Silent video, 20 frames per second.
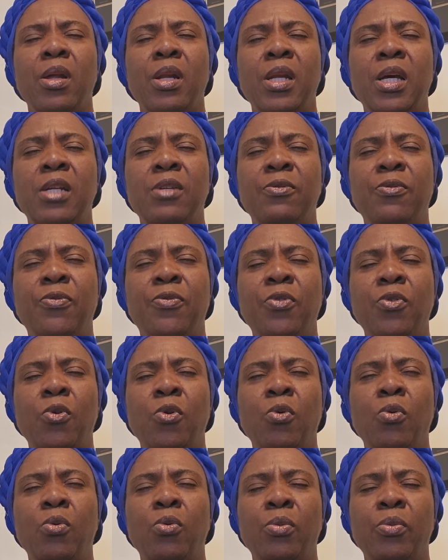Let it
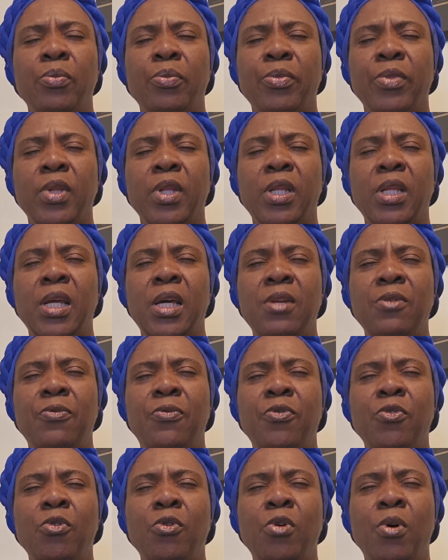flow. Let it
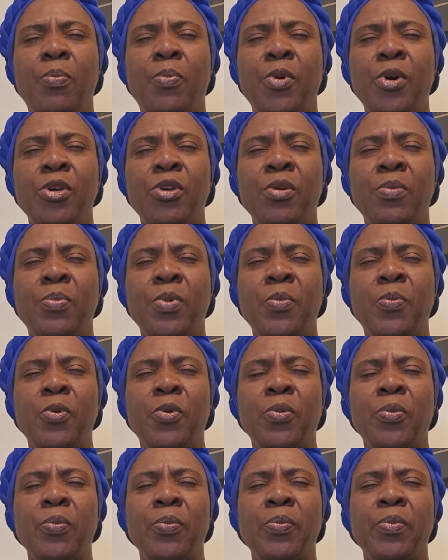flow upon your
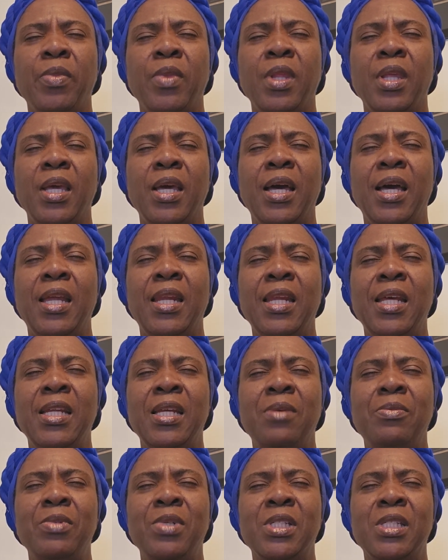people. And let
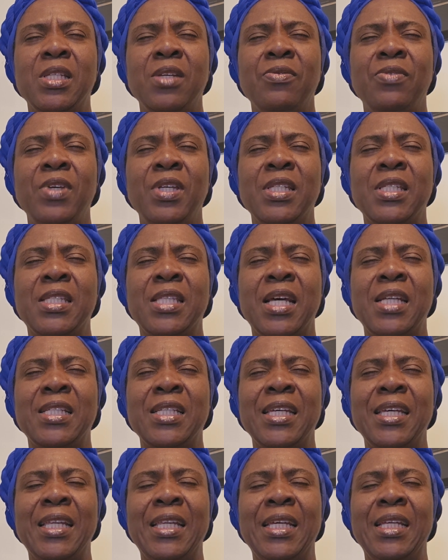them receive
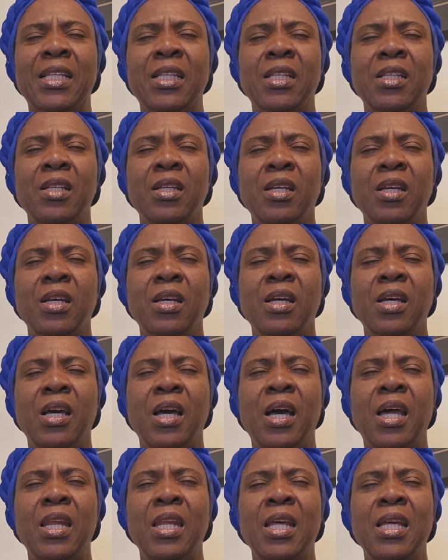instant healing.
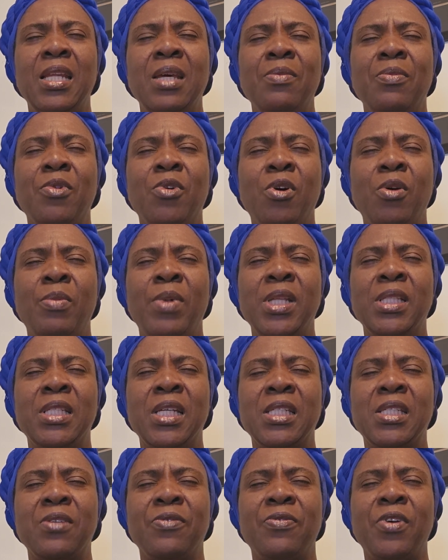And let them come and
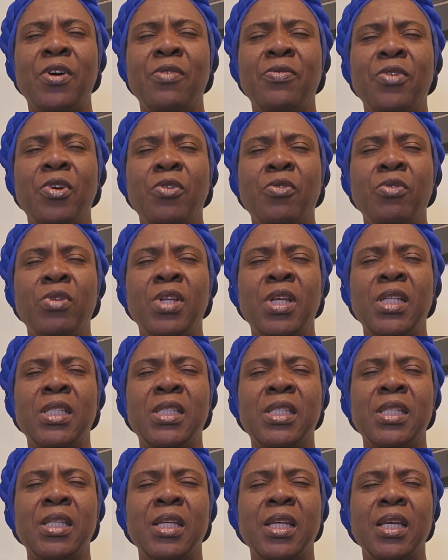testify of your
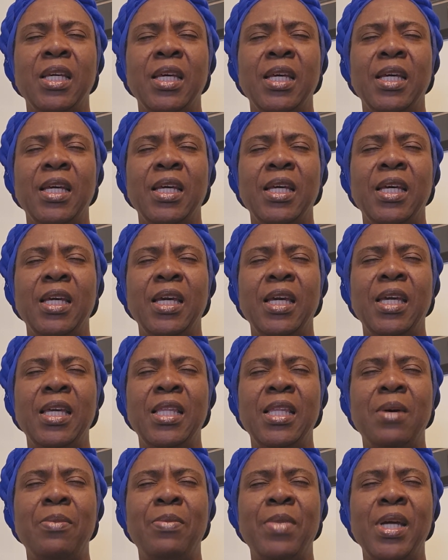goodness.
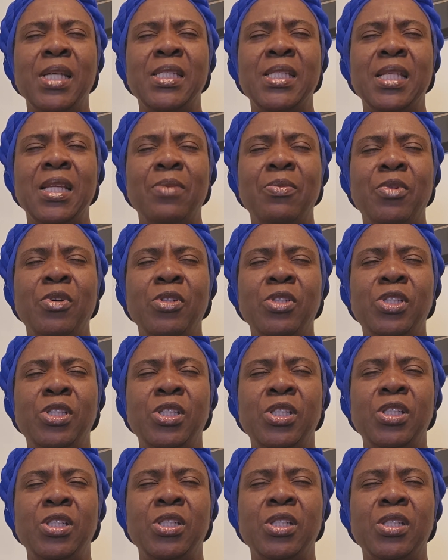In the mighty name of
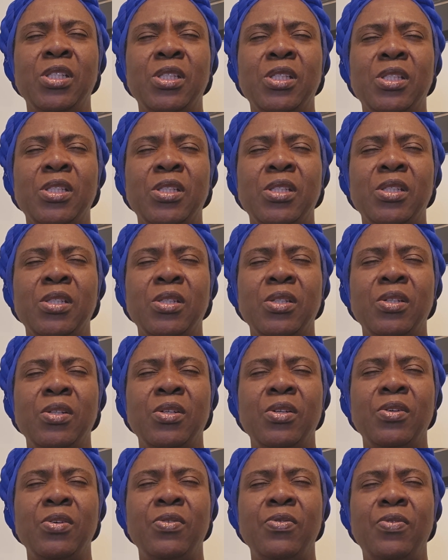Jesus.
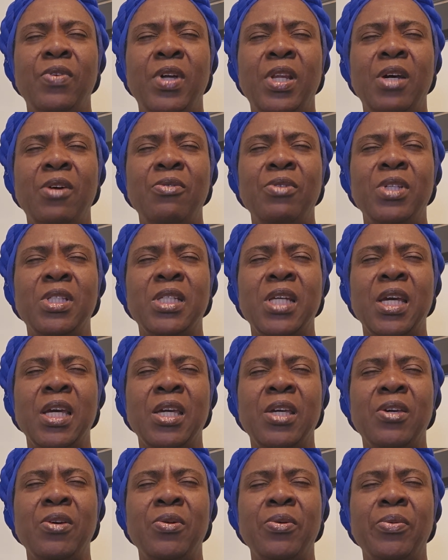Father, we
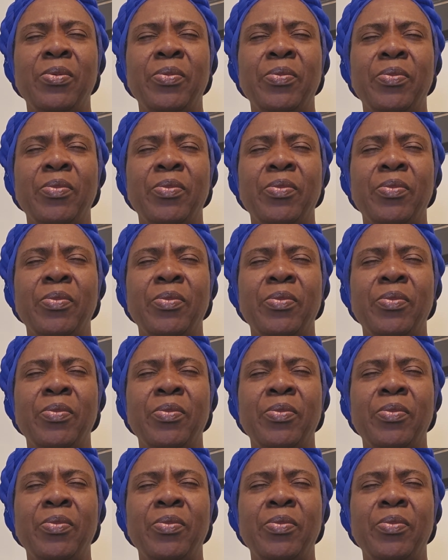thank you.